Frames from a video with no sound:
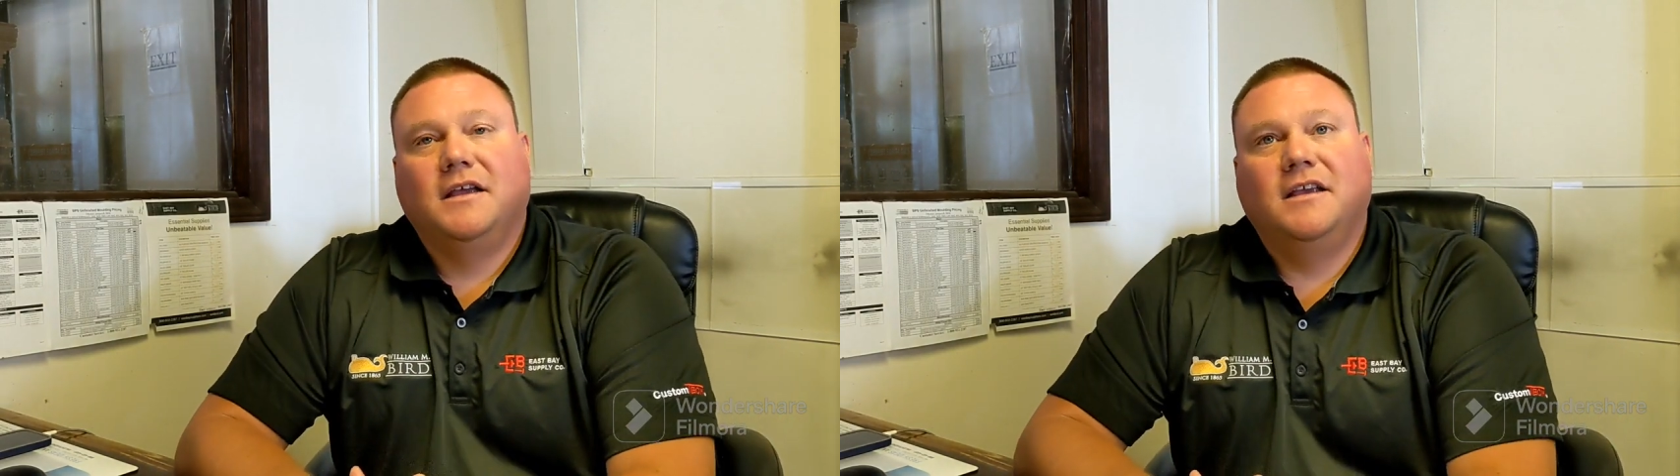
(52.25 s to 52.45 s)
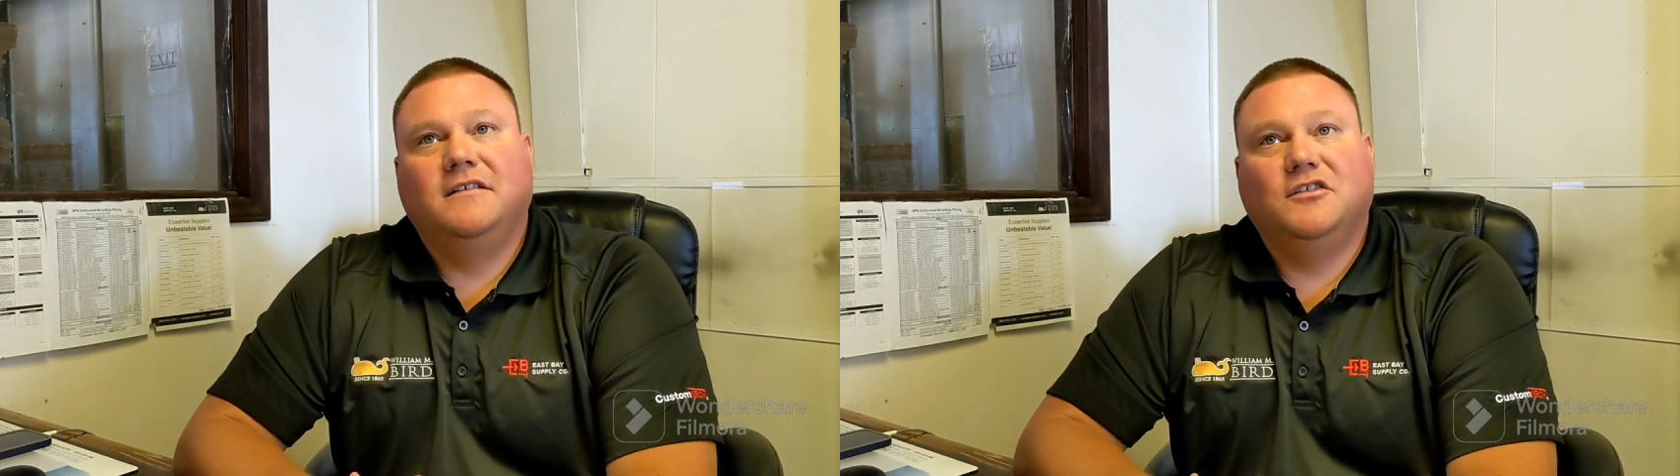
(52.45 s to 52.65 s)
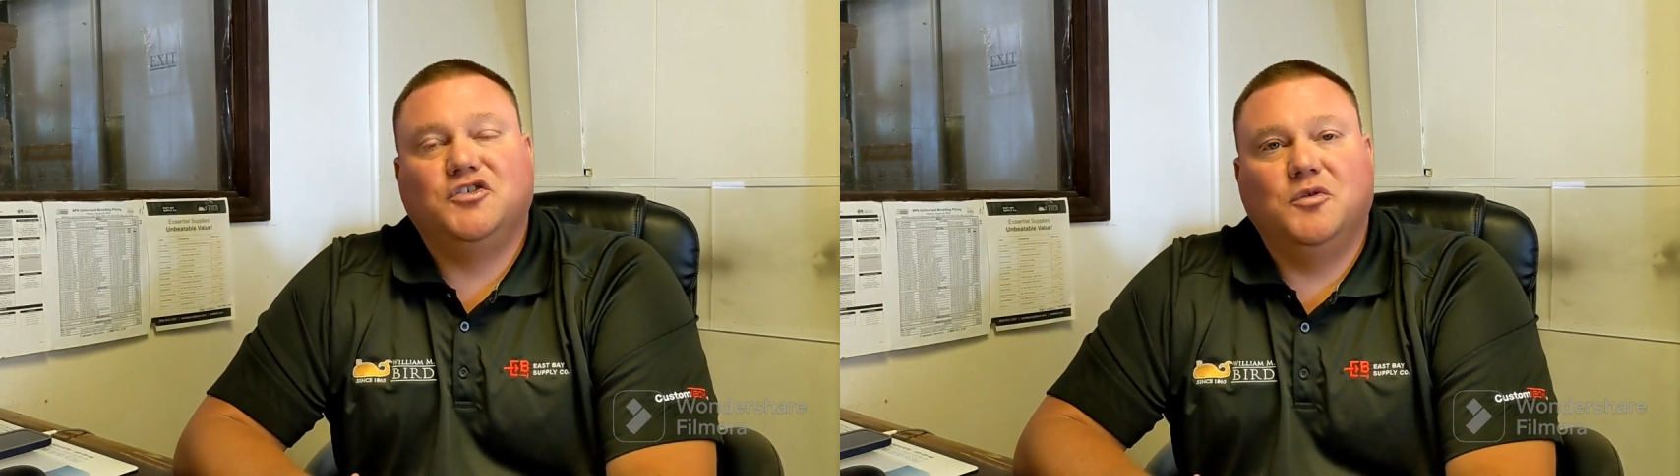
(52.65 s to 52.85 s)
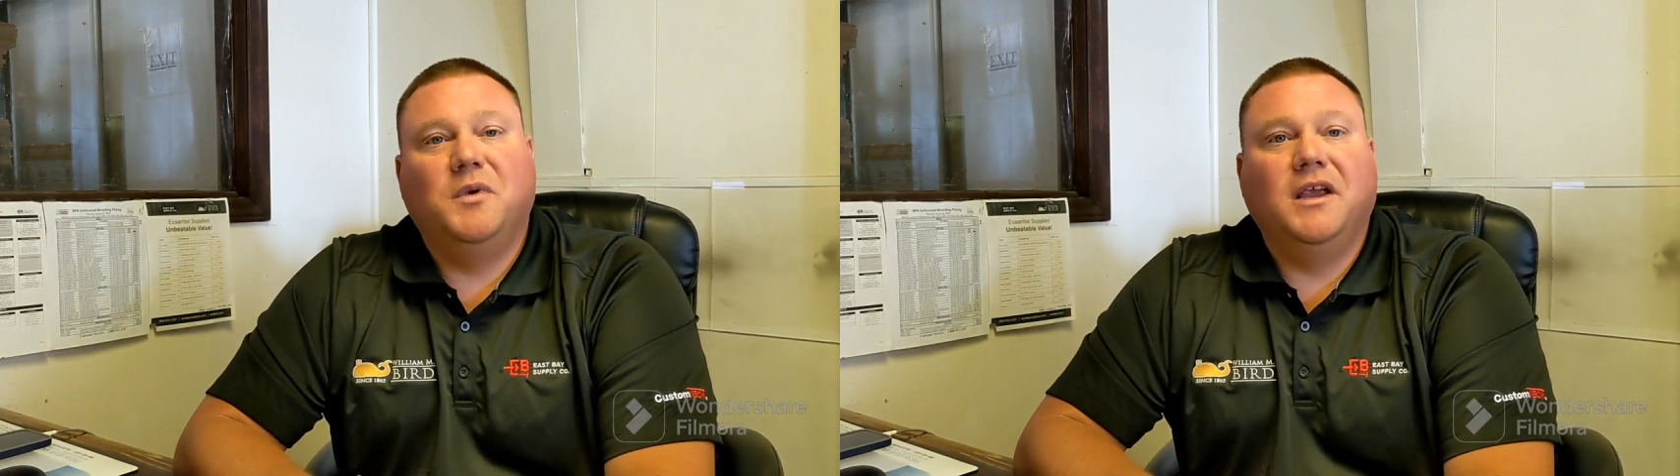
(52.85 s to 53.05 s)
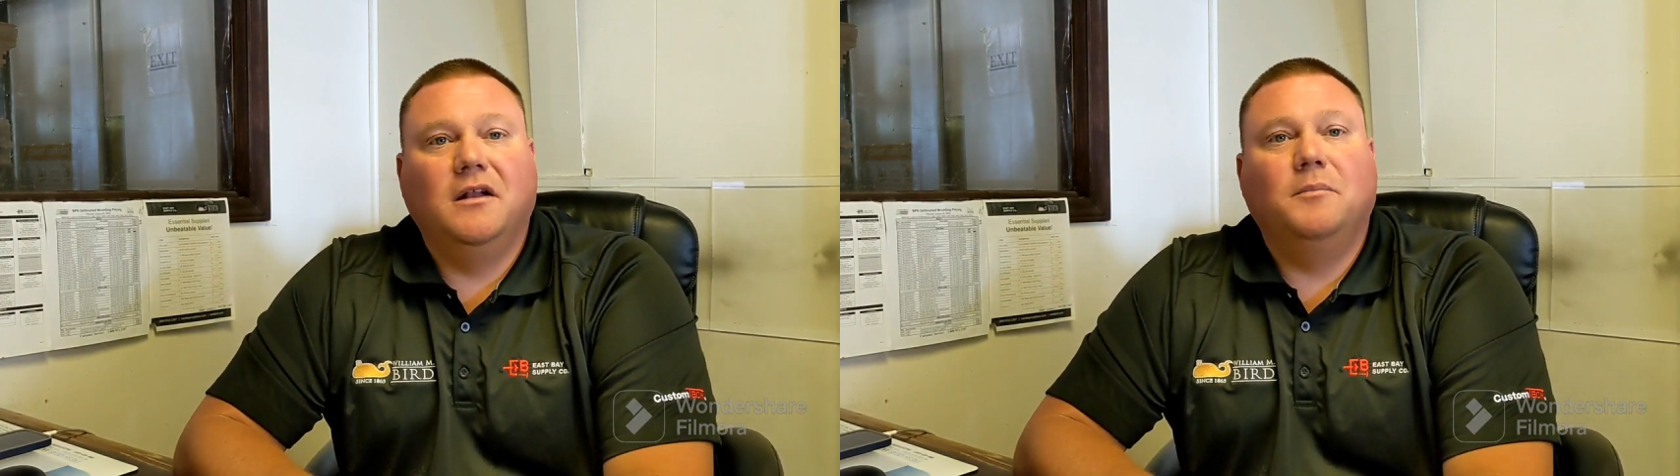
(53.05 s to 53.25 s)
He said,
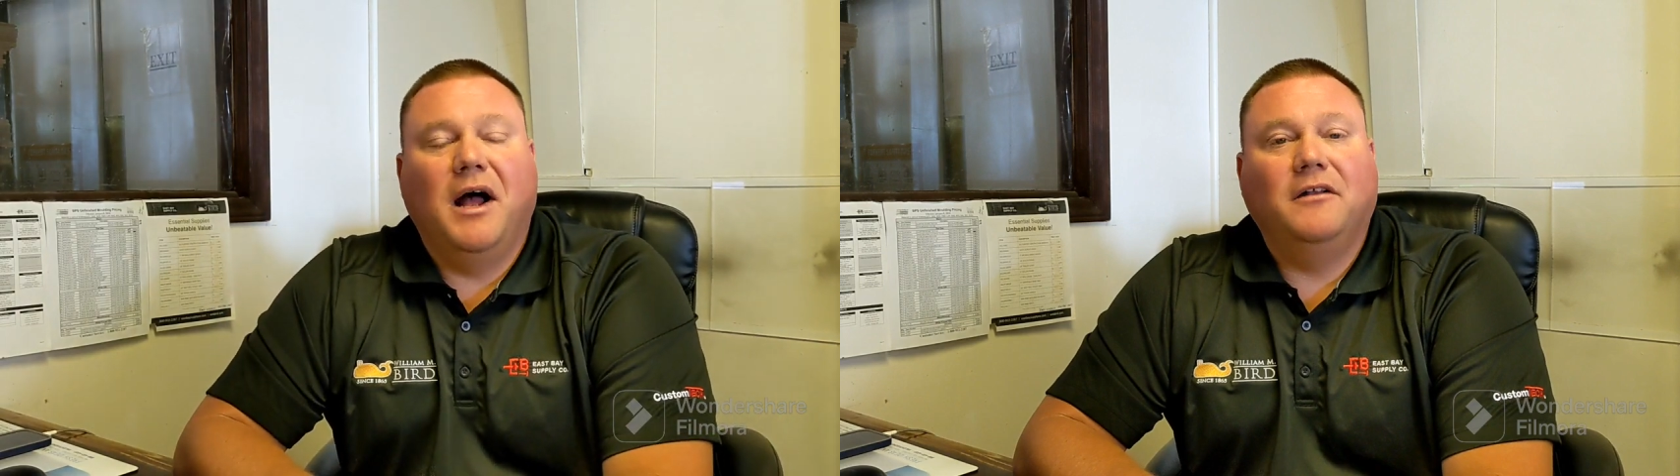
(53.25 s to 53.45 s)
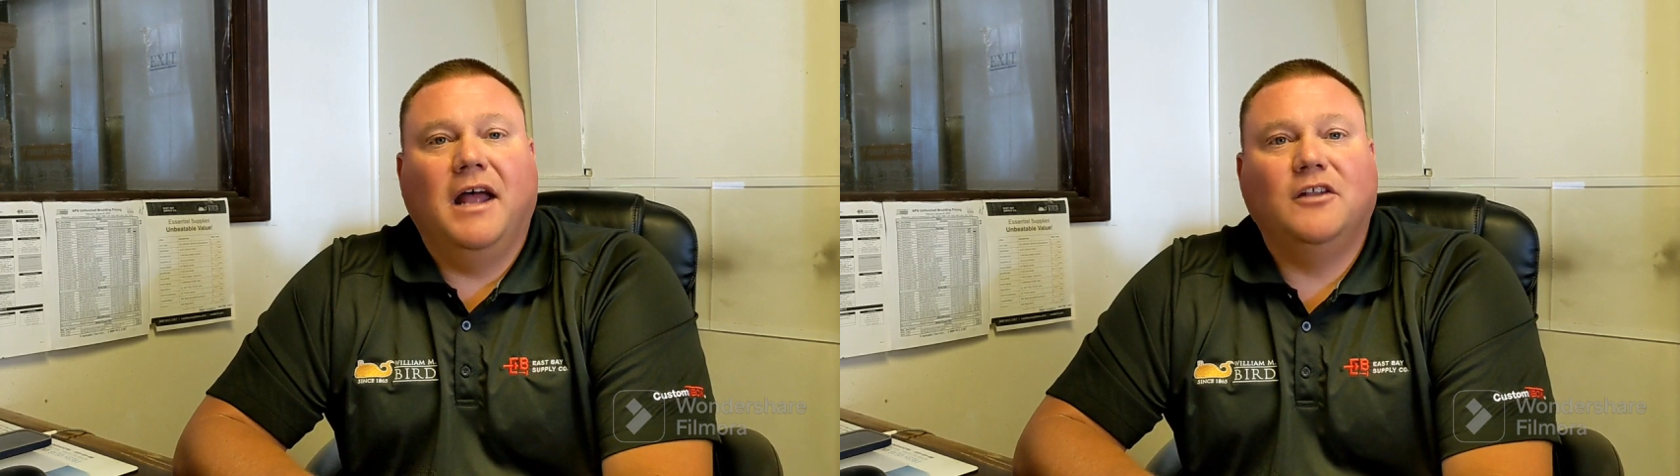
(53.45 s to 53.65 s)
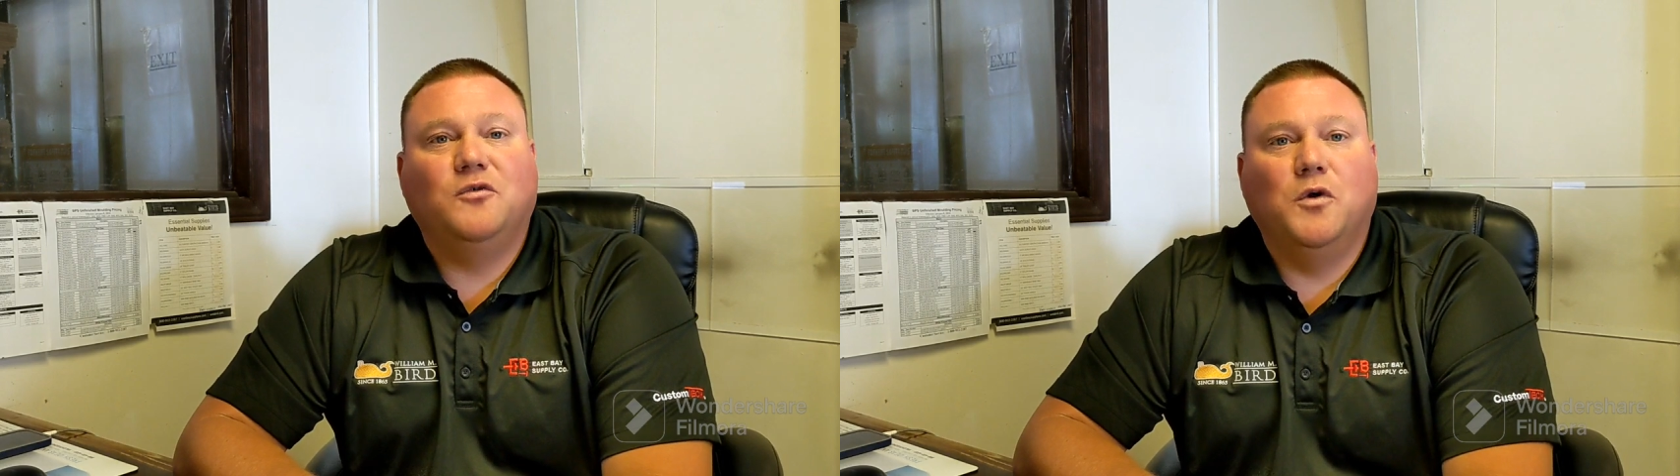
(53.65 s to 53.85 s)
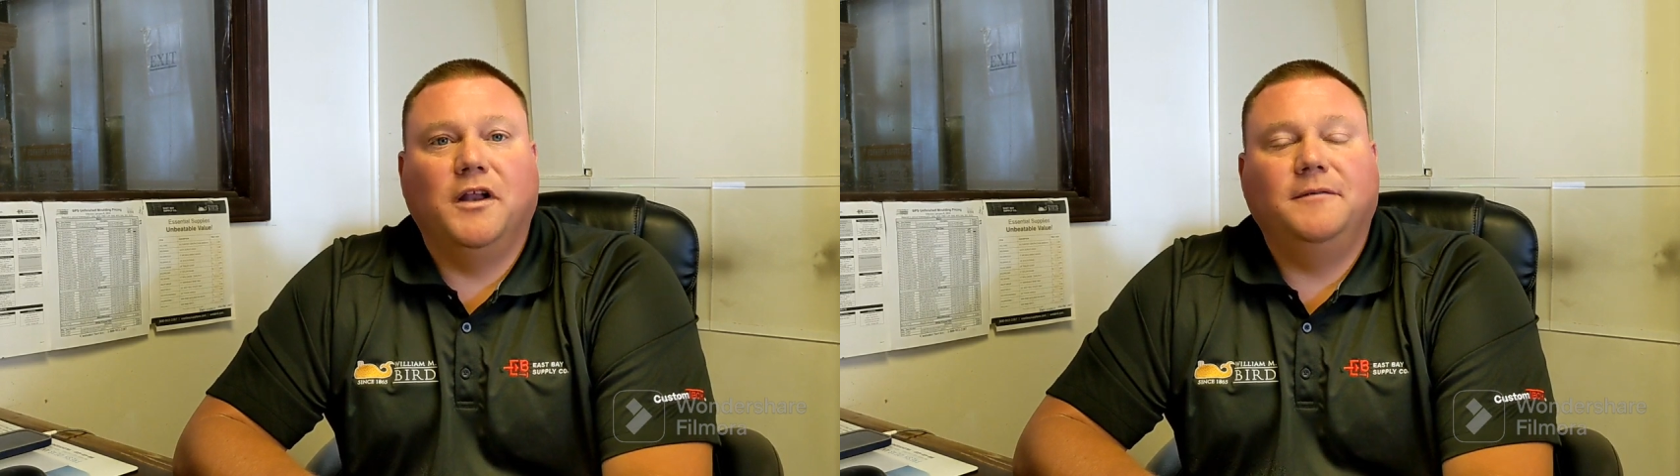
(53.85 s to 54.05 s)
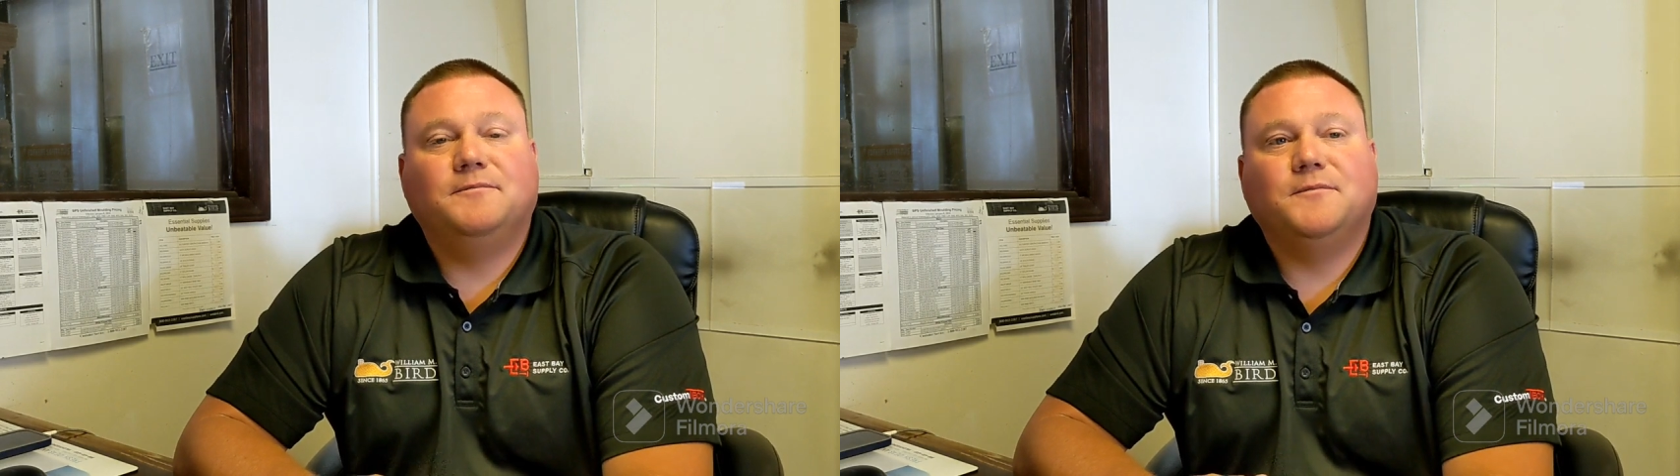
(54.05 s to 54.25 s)
should be in about 9:20.